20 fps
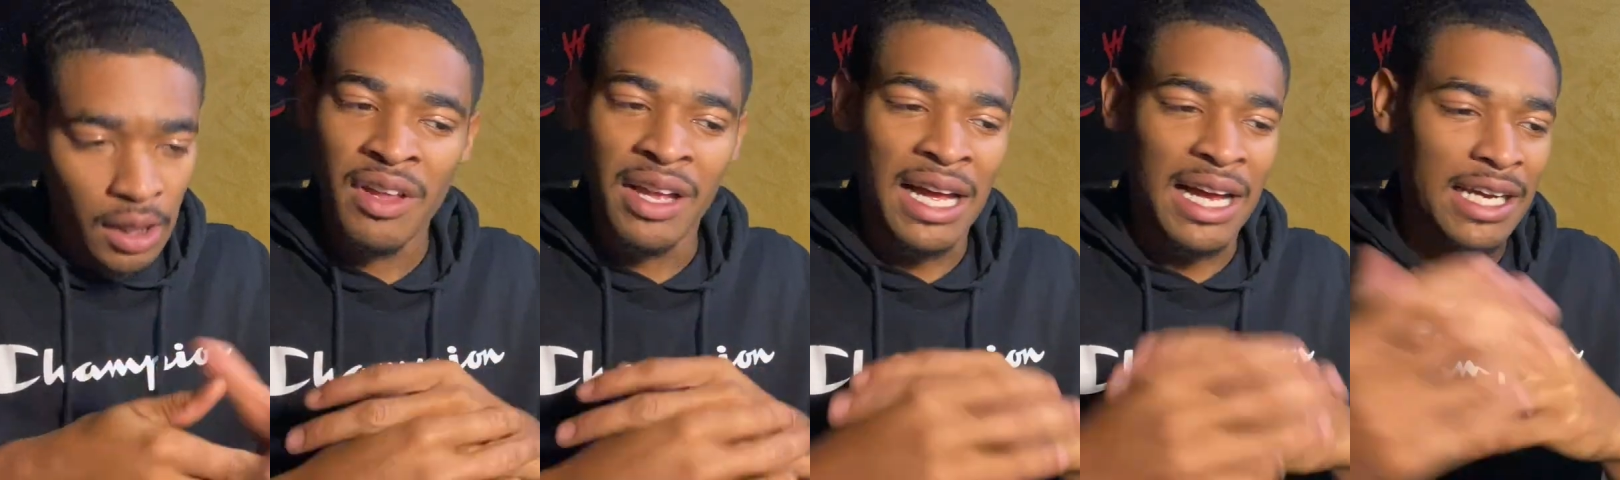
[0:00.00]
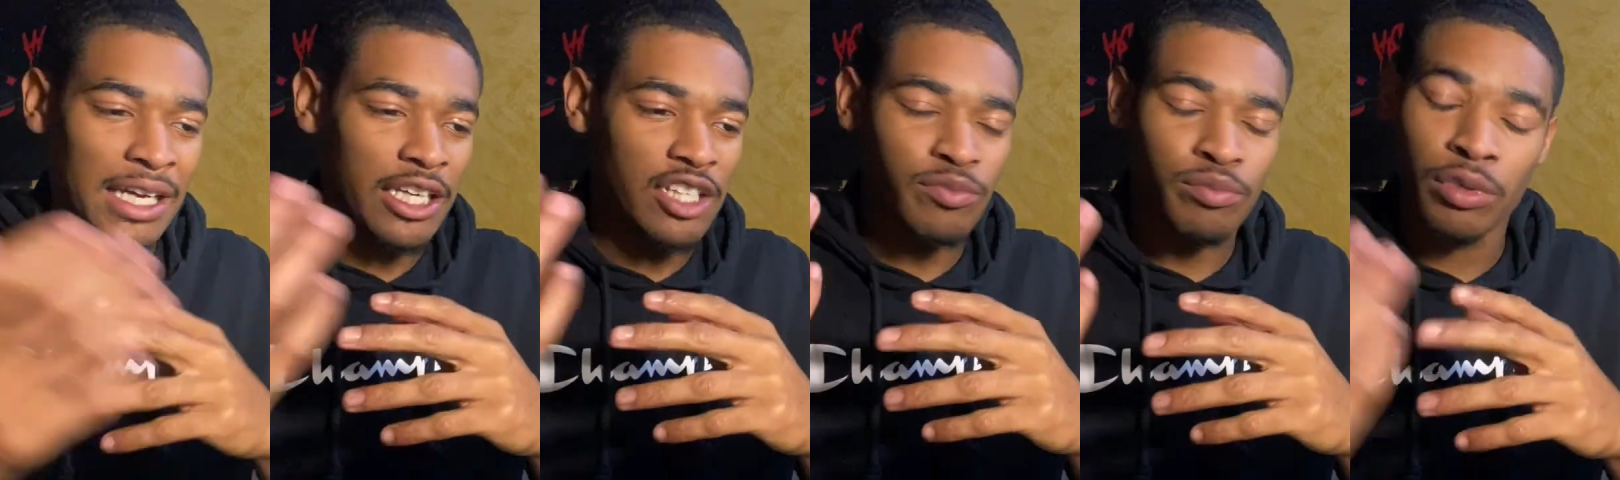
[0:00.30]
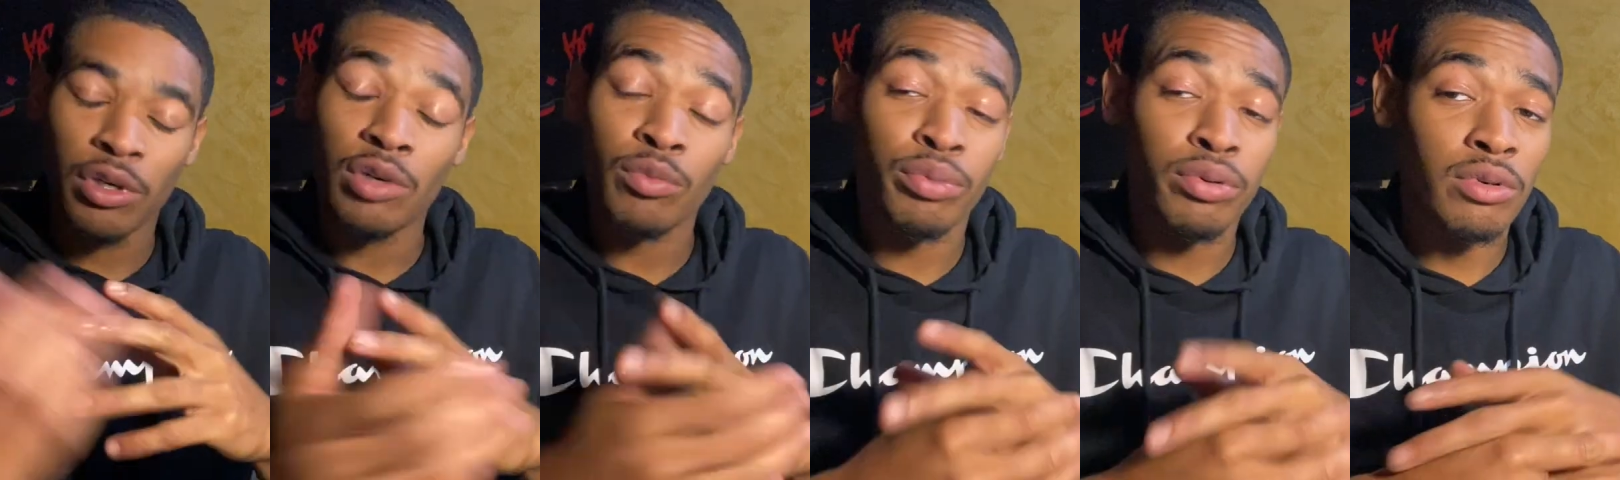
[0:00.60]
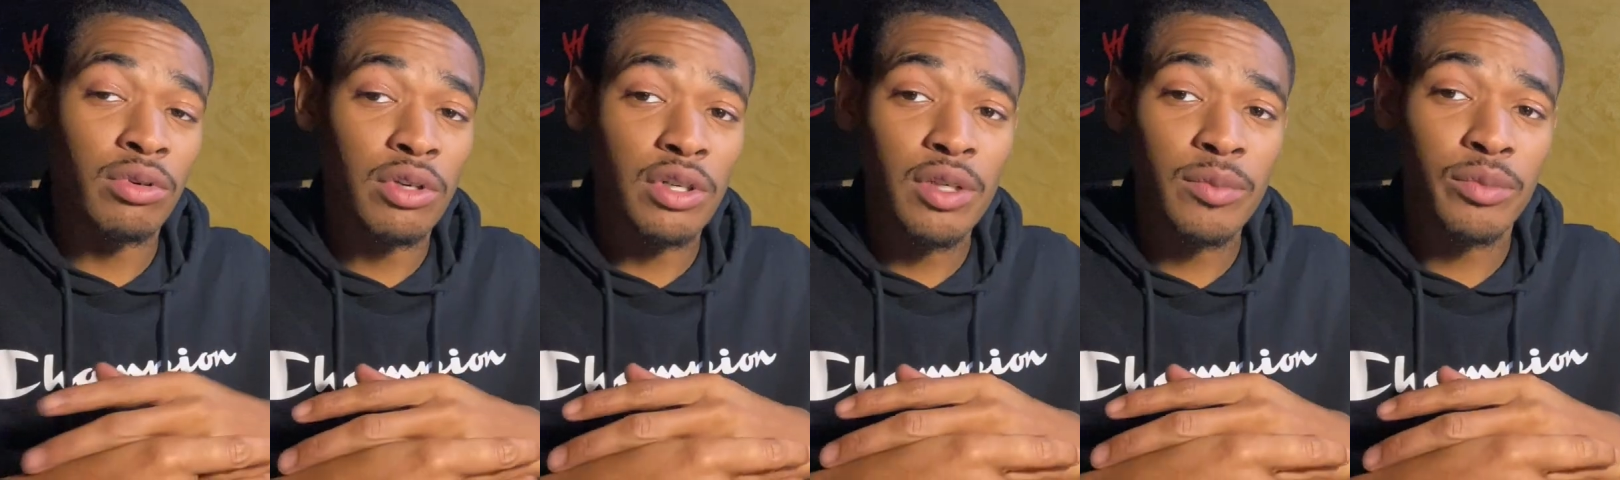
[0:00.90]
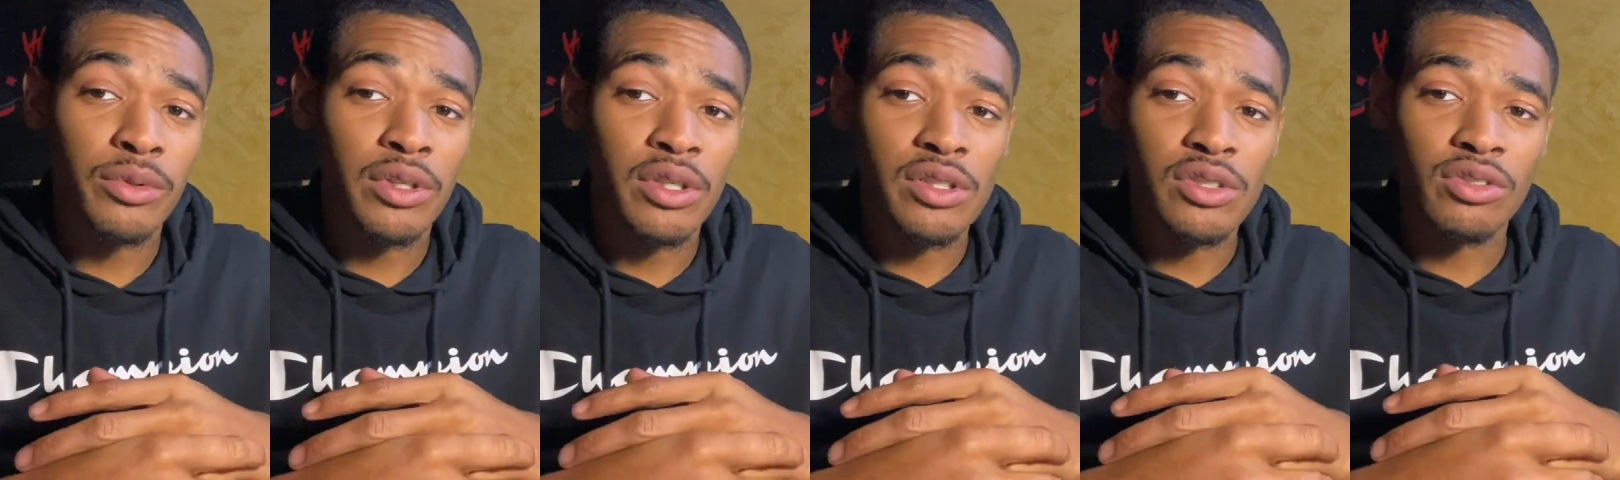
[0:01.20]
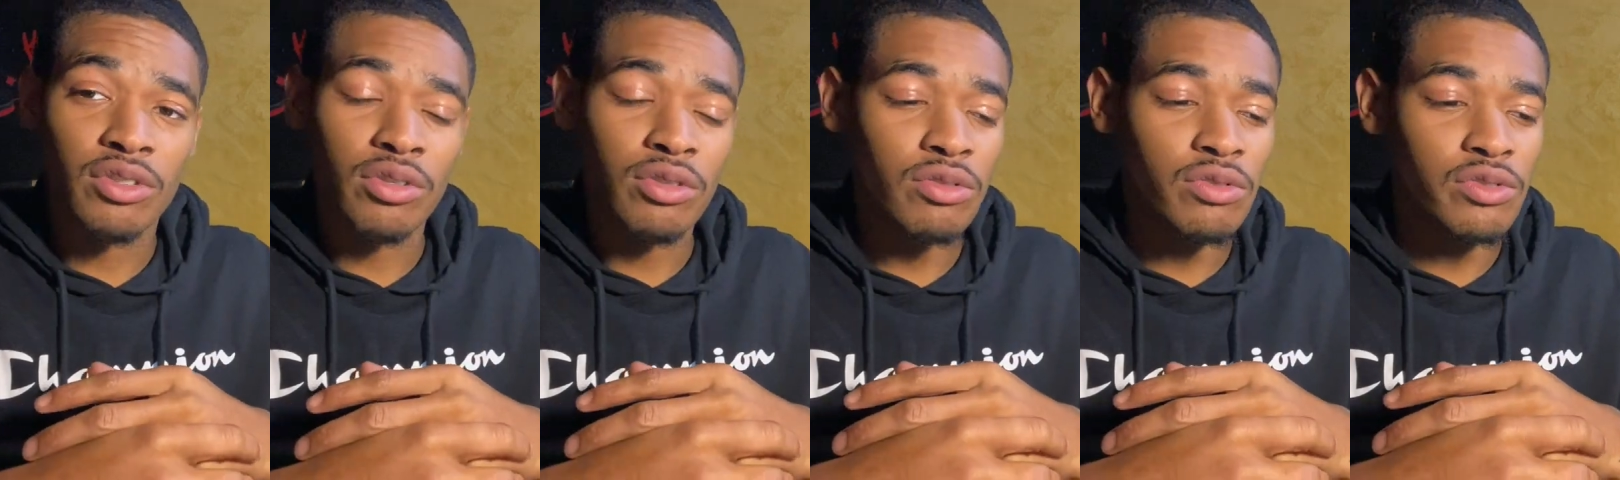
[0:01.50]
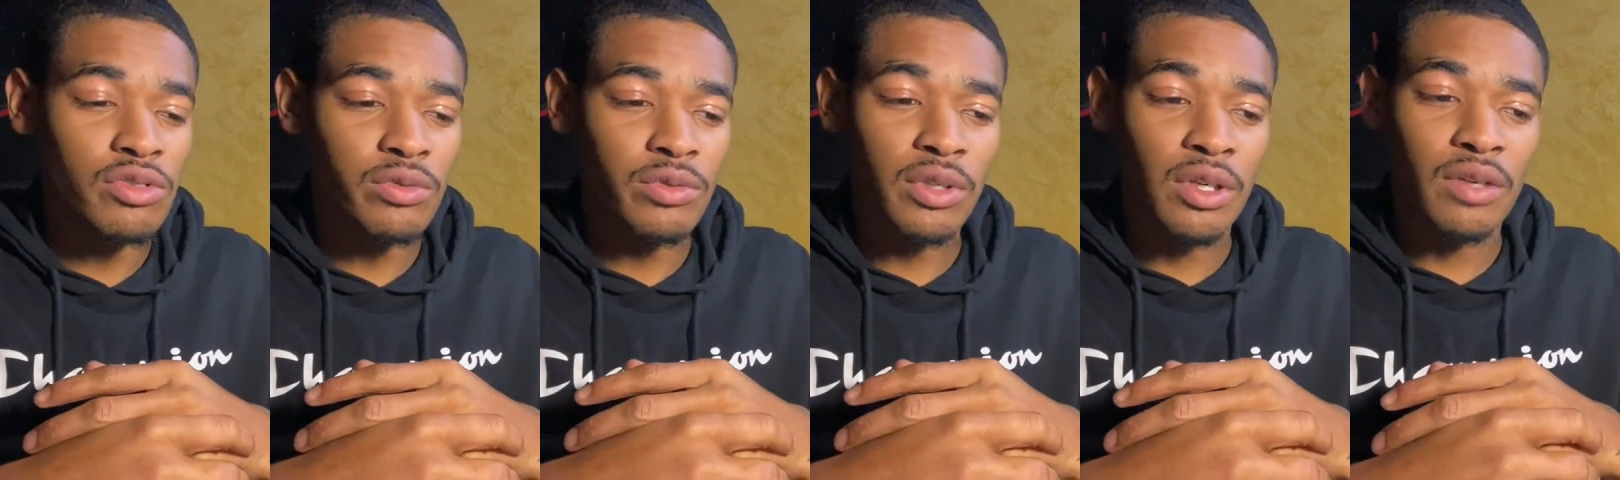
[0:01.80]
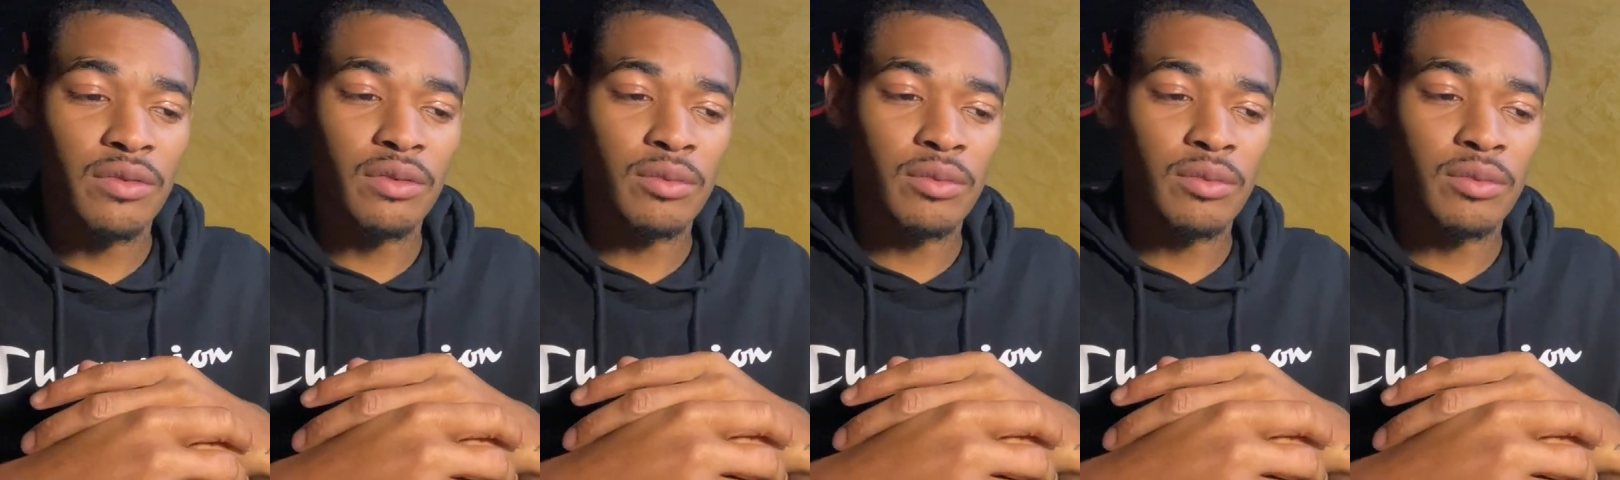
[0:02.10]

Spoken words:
I guess bro pulled up with his goons or whatever.